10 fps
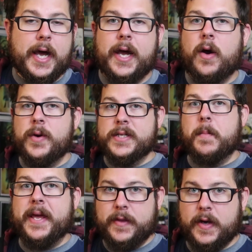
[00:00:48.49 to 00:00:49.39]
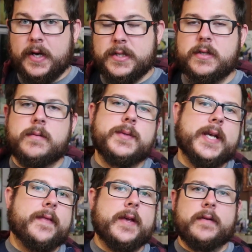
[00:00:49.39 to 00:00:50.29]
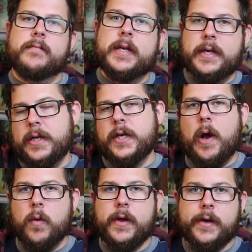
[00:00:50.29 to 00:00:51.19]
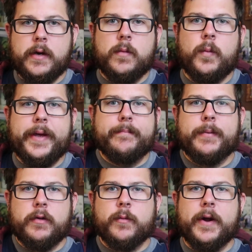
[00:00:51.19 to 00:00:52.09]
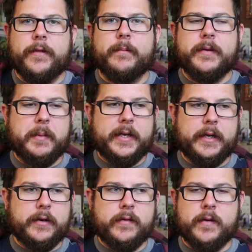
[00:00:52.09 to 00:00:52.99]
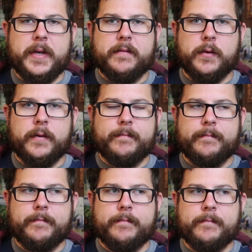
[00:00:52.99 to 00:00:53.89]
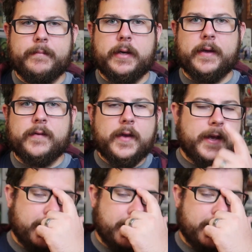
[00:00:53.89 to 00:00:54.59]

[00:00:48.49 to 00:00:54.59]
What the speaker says: I always make the costumes, and then, you know, we both wear them depending on who they're made for, I guess.